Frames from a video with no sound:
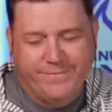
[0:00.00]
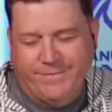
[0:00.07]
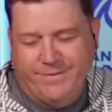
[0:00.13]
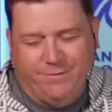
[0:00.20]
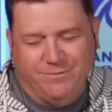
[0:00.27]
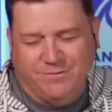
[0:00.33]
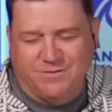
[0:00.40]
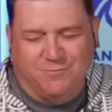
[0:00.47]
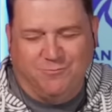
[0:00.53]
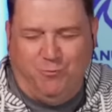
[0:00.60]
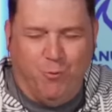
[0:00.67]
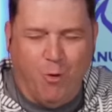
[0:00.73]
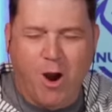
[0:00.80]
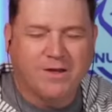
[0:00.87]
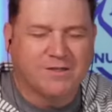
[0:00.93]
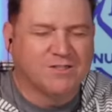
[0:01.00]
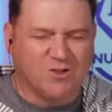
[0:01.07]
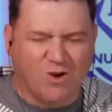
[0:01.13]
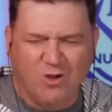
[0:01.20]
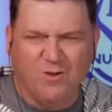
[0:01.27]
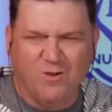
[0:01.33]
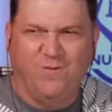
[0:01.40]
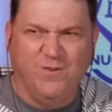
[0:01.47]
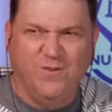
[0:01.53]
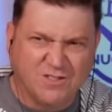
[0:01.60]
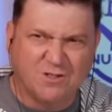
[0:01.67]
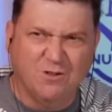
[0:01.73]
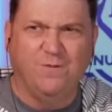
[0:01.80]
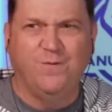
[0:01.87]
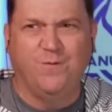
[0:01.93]
just rock solid
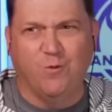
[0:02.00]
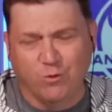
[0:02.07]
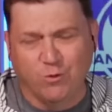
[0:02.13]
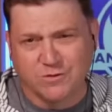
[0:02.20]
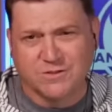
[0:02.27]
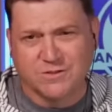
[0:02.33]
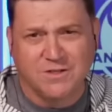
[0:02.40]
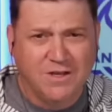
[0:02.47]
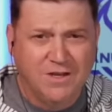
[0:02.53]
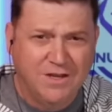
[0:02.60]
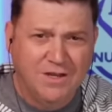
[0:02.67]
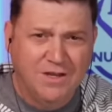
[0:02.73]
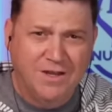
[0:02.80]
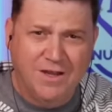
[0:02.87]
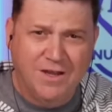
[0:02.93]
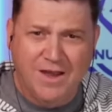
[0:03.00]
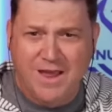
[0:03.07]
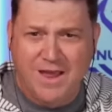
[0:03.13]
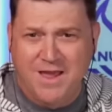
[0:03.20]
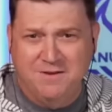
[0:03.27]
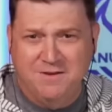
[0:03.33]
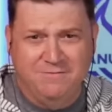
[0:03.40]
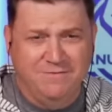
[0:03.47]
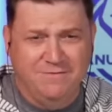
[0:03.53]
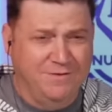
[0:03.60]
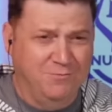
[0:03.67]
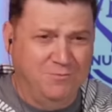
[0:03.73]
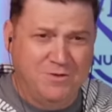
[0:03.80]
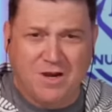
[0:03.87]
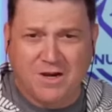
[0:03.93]
physical force. And
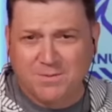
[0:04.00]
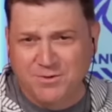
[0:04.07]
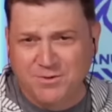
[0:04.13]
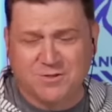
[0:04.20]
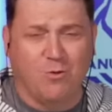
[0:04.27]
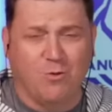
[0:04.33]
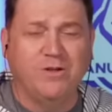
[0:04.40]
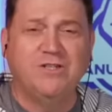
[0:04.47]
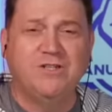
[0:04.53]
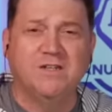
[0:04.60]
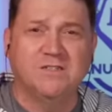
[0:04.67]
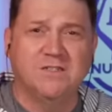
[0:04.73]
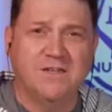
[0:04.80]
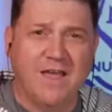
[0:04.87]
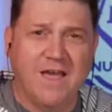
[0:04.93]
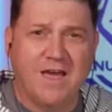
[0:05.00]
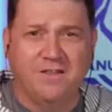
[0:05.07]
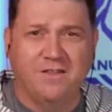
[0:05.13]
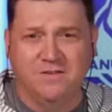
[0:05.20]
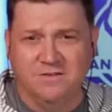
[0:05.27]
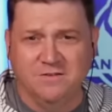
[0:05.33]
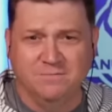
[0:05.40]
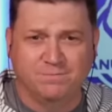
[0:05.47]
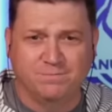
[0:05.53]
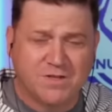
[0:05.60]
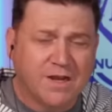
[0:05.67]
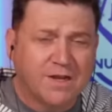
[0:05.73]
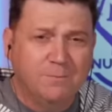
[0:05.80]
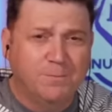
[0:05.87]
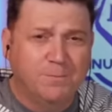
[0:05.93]
we talked about the scoring chance that he had in the
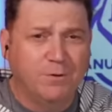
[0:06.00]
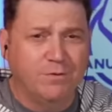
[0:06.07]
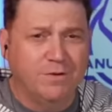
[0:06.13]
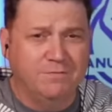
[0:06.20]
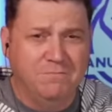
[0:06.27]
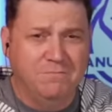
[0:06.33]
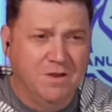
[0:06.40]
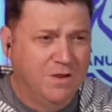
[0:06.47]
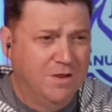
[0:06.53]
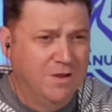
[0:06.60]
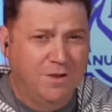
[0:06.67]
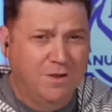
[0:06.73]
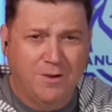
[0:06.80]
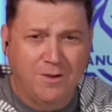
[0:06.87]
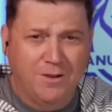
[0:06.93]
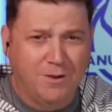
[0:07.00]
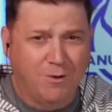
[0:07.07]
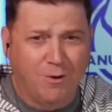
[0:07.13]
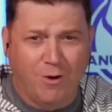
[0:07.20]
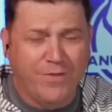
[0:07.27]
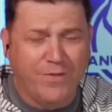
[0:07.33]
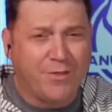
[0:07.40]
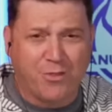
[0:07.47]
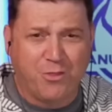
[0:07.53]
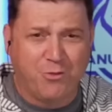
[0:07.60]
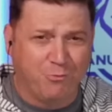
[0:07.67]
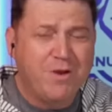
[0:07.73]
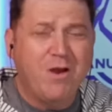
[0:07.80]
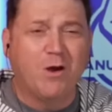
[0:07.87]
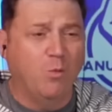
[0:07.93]
second period. On that
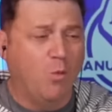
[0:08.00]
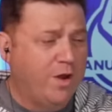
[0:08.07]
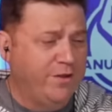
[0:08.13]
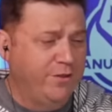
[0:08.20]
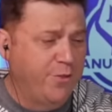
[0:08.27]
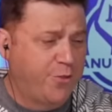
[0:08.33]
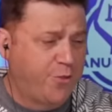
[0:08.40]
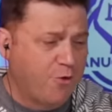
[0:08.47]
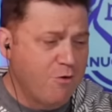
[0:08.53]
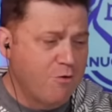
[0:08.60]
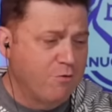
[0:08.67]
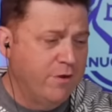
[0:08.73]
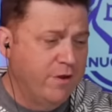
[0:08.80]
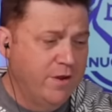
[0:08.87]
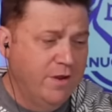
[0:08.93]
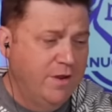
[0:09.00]
3-on-1 in the third,